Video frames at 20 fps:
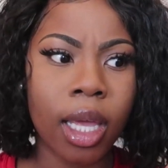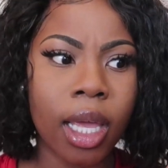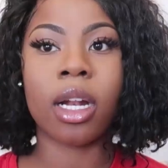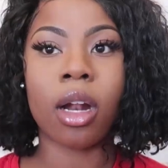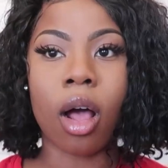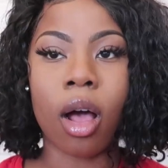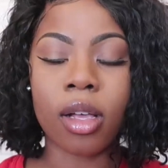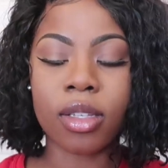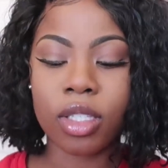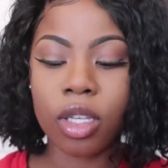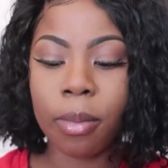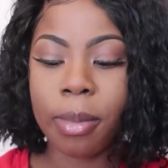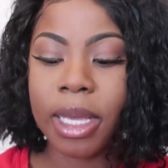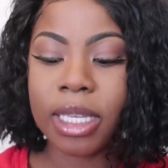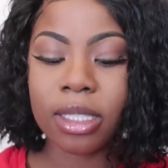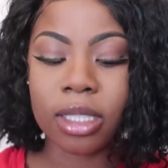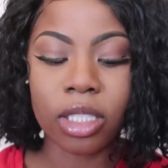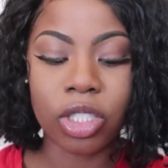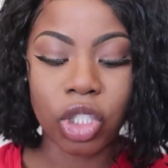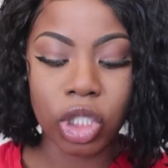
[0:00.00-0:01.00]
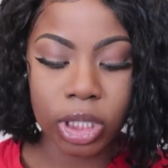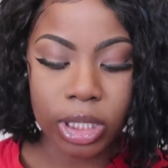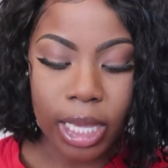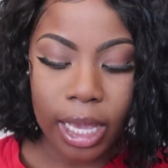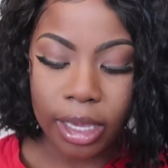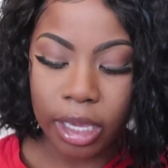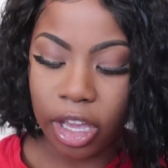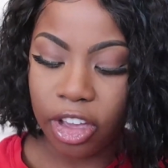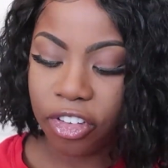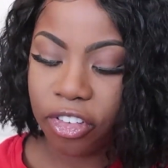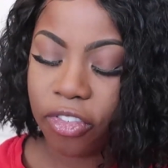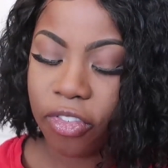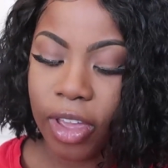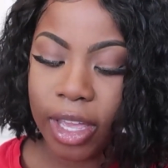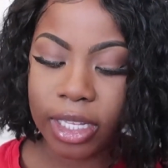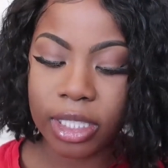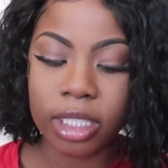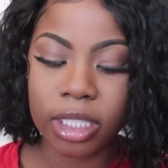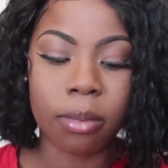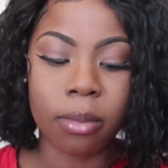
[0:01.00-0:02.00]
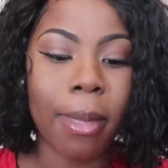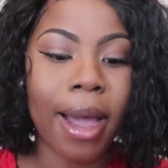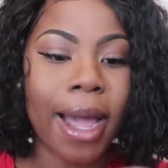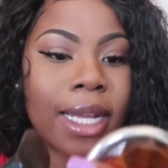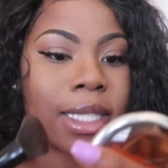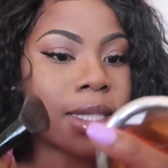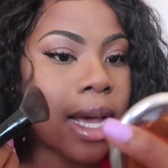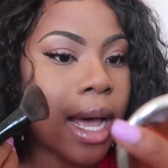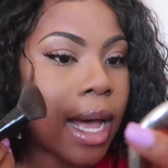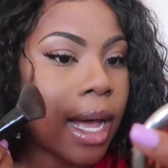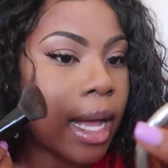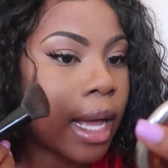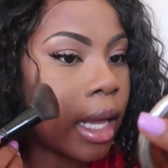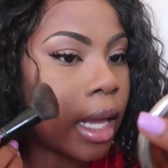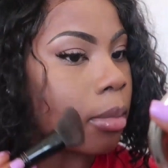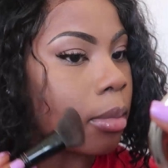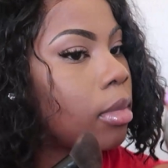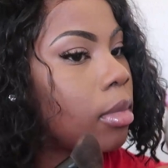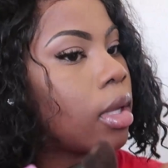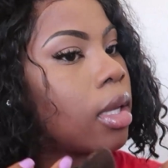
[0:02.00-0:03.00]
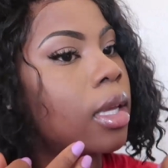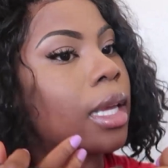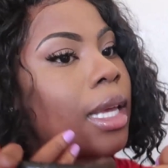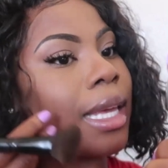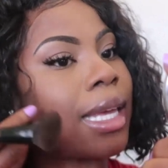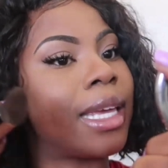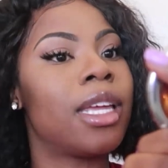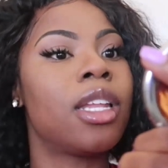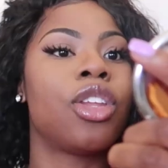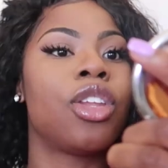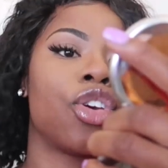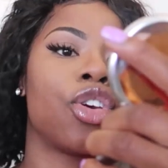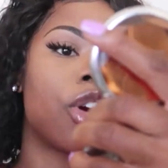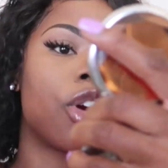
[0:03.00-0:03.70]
It also basically just like affected my time in